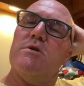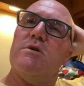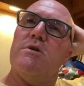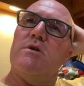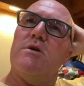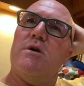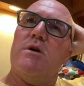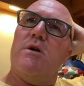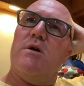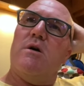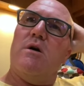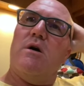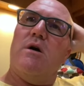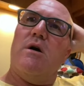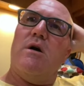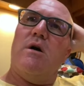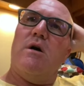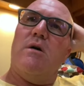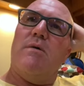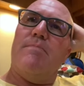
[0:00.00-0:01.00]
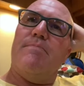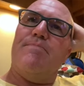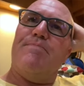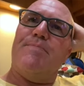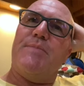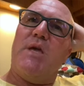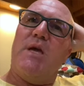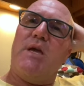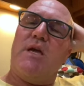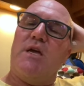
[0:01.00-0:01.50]

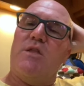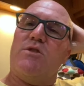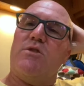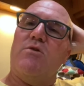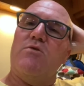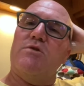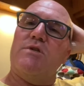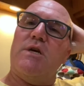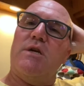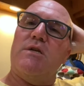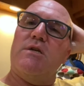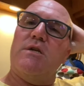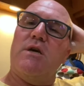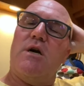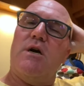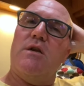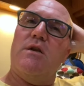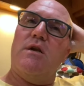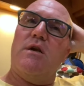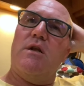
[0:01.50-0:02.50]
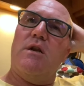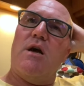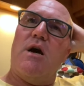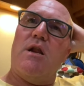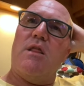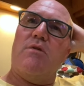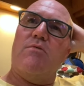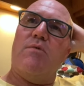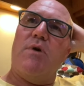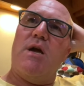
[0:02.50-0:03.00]
and get those done and out of
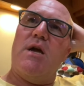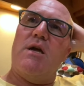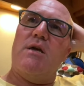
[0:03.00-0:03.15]
the way.